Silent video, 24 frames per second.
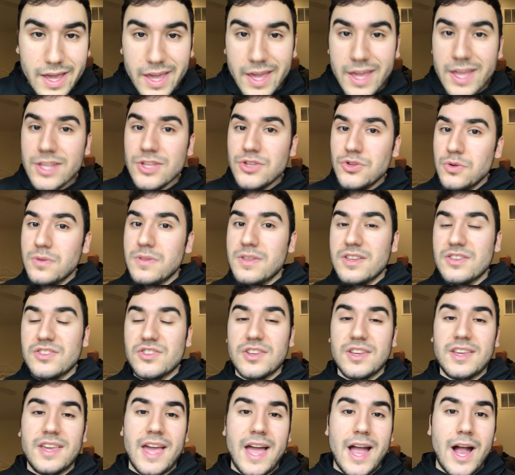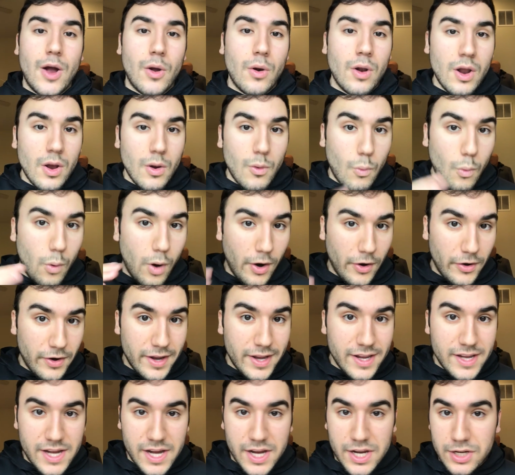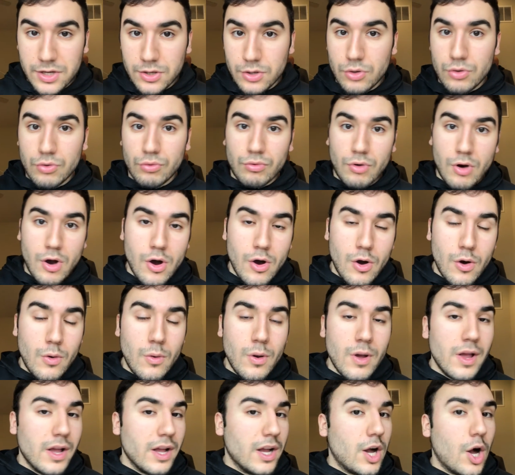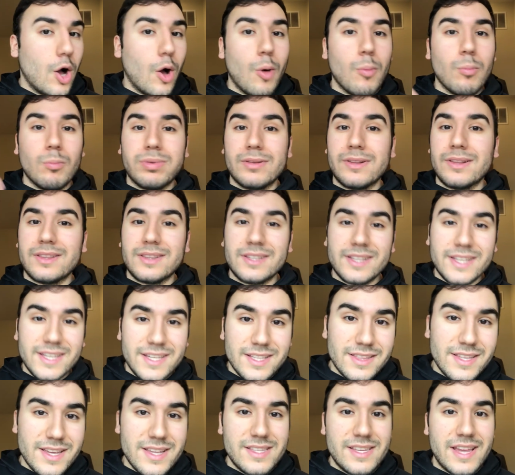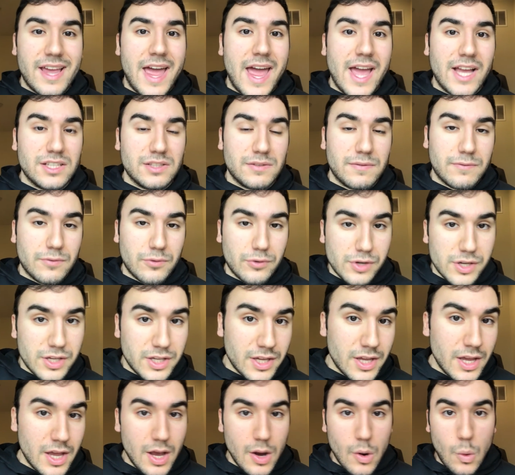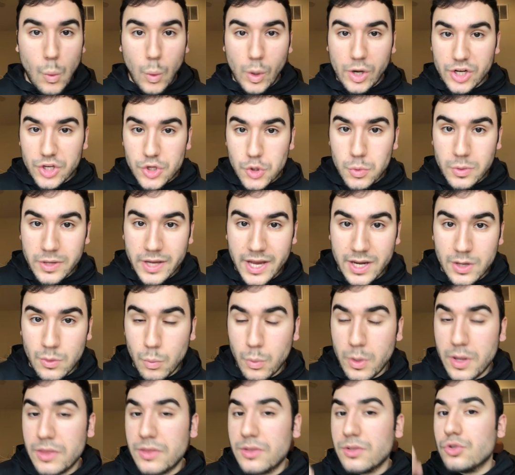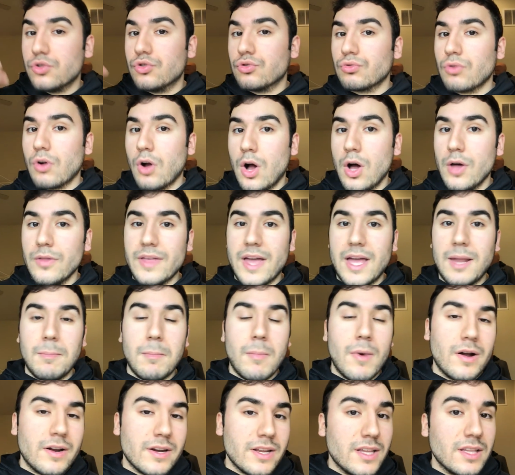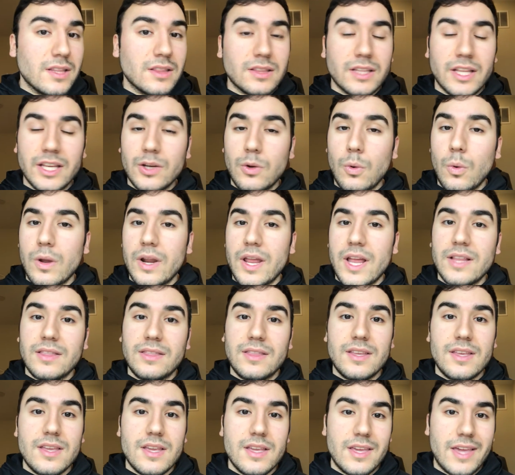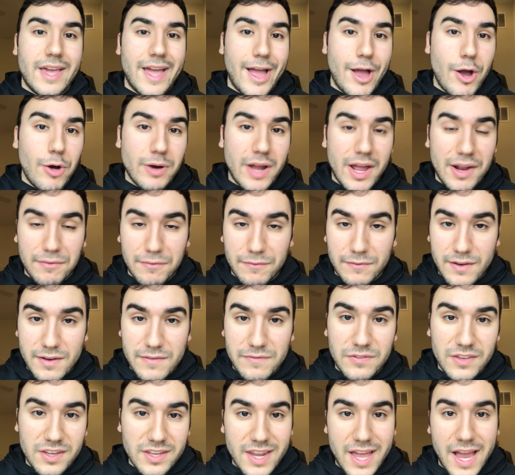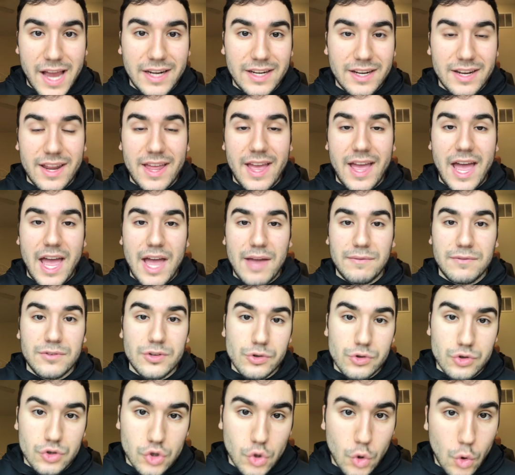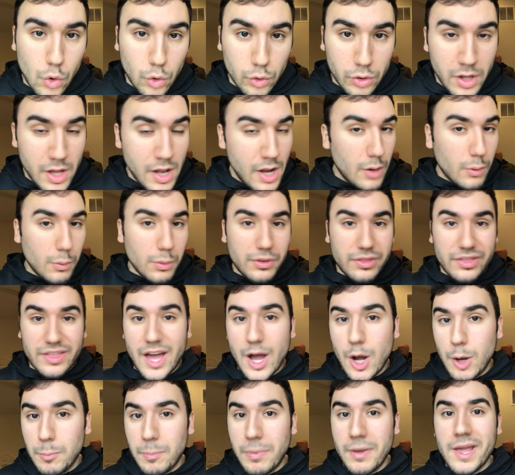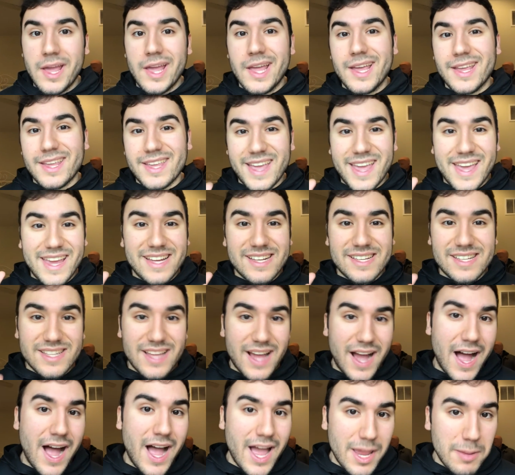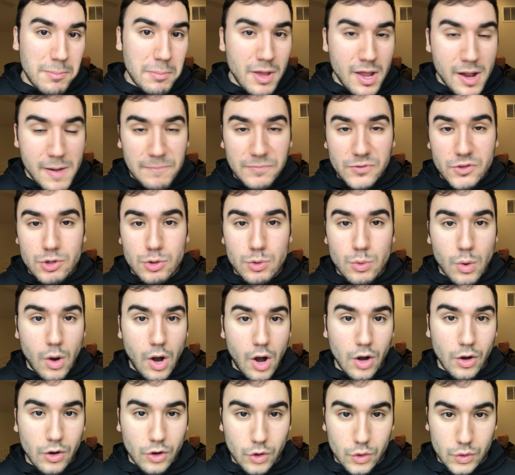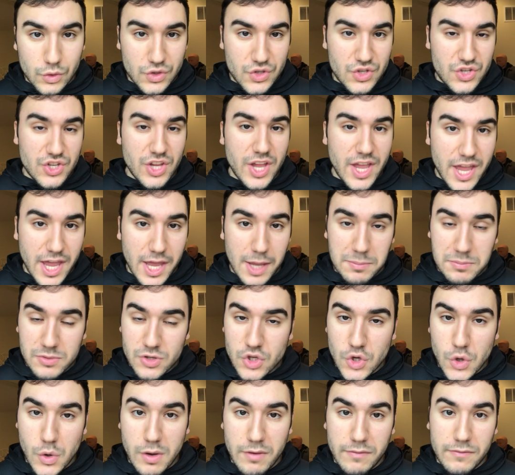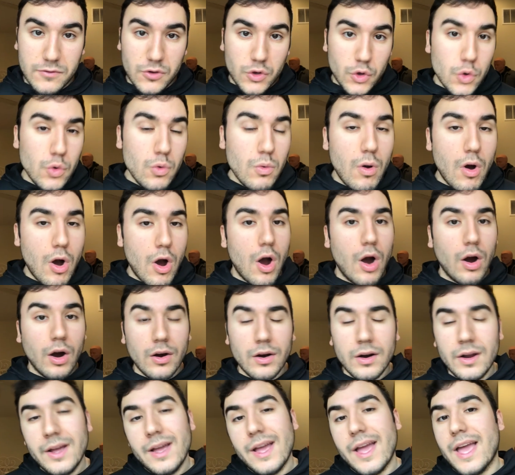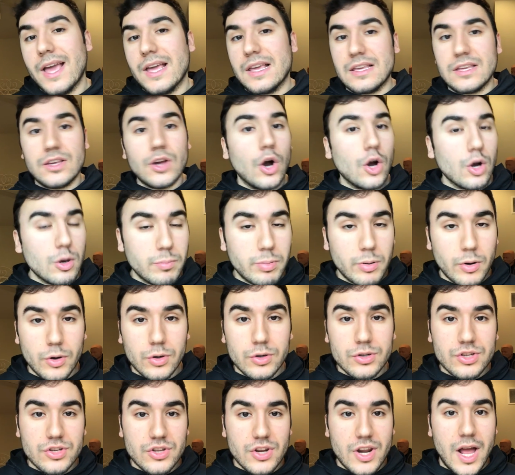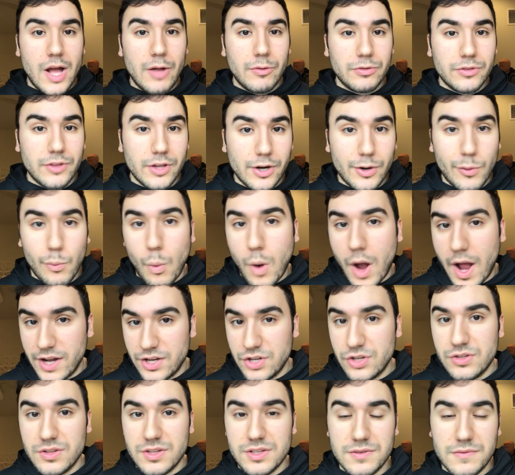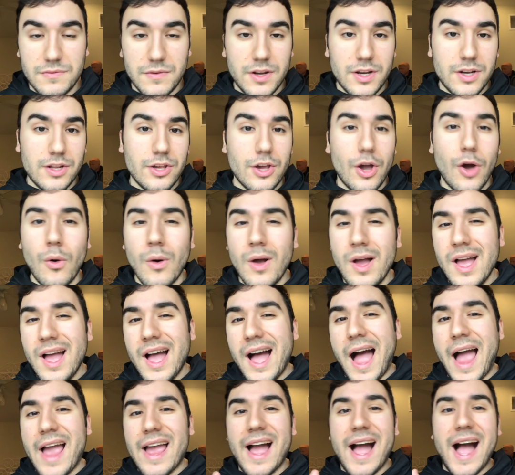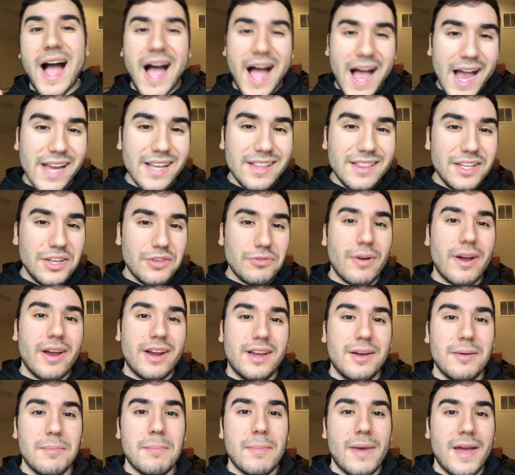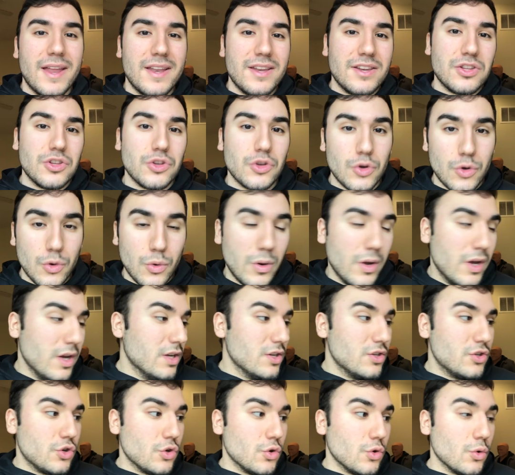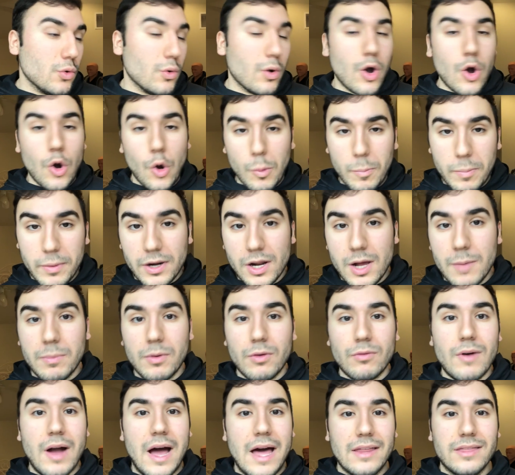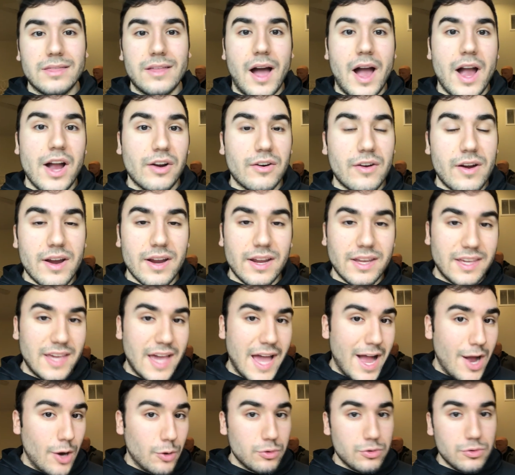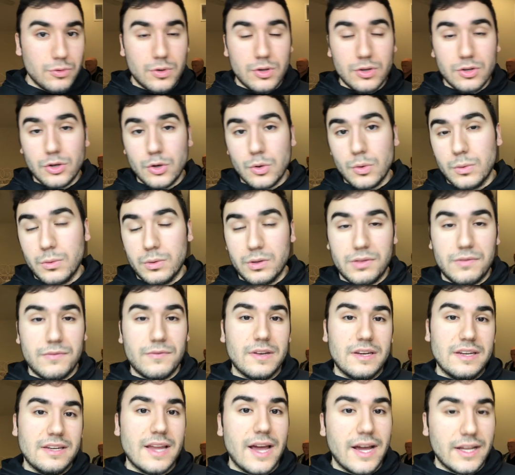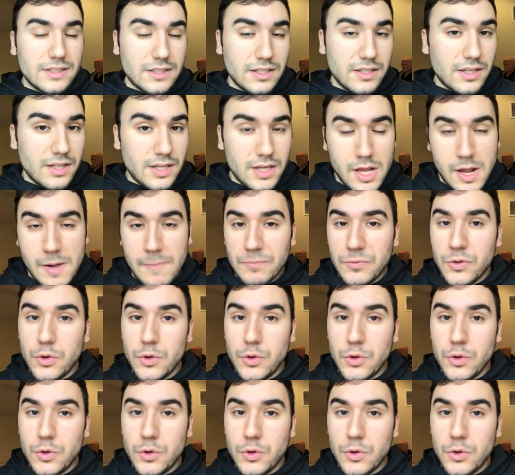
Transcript: into this account where it can grow completely tax-free, where you can withdraw that money, liquidate the account at 59.5 years old without paying a dime to Uncle Sam. So if you are a young person out there watching this video, I highly recommend you to open up a Roth IRA account. You can do it with Fidelity.